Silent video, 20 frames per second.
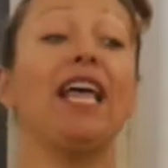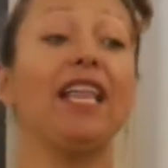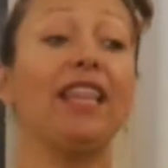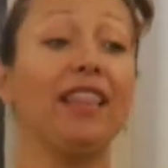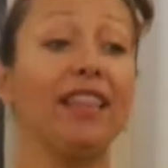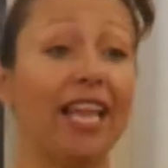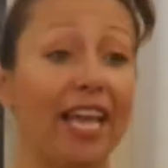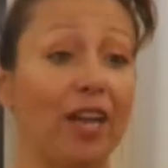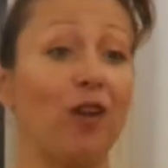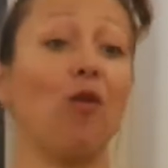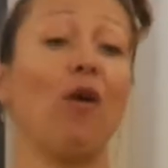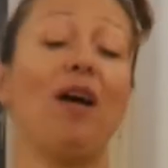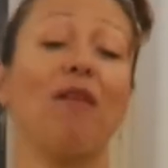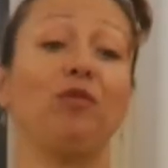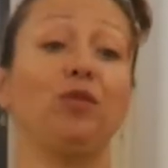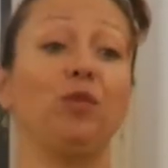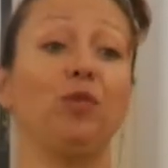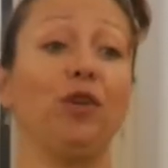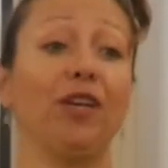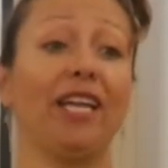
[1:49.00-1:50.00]
They don't have
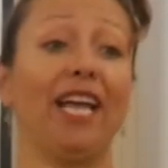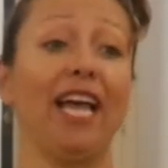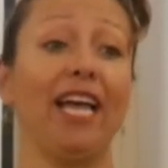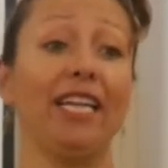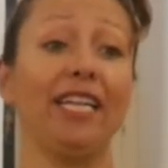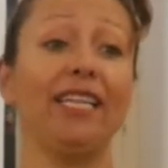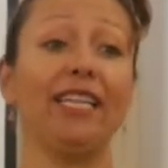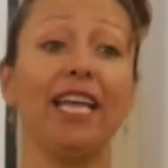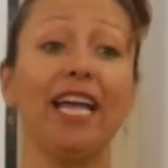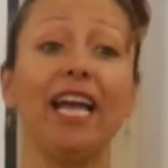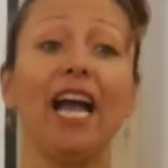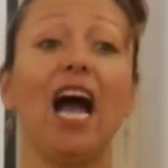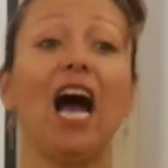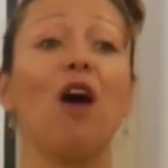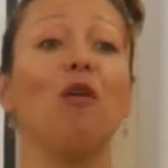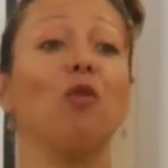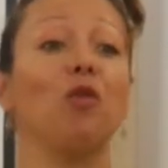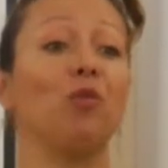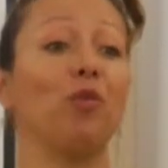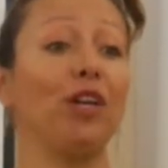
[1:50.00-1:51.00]
to bring anything. I
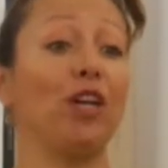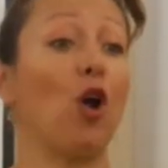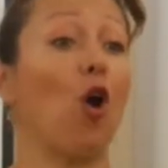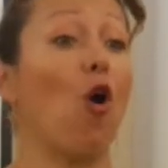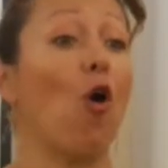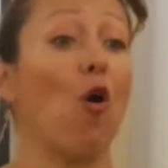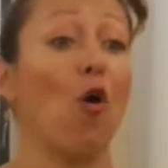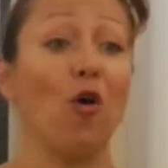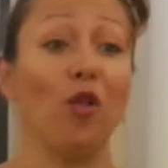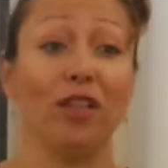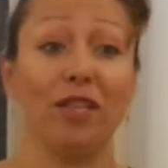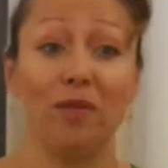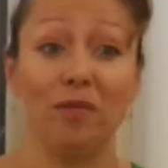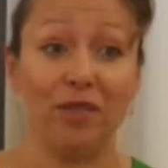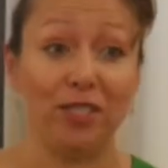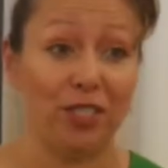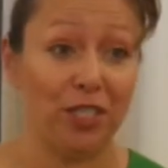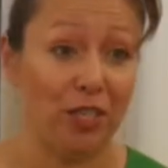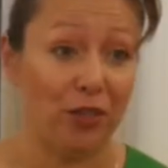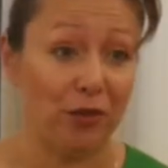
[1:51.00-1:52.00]
will bring all the
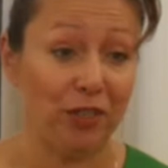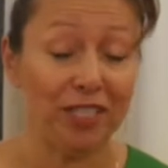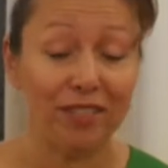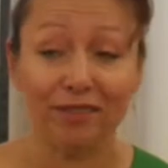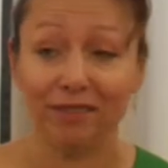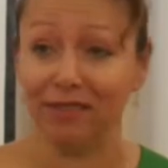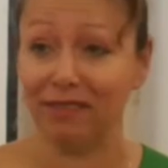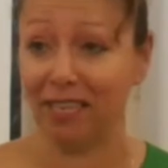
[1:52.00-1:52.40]
materials.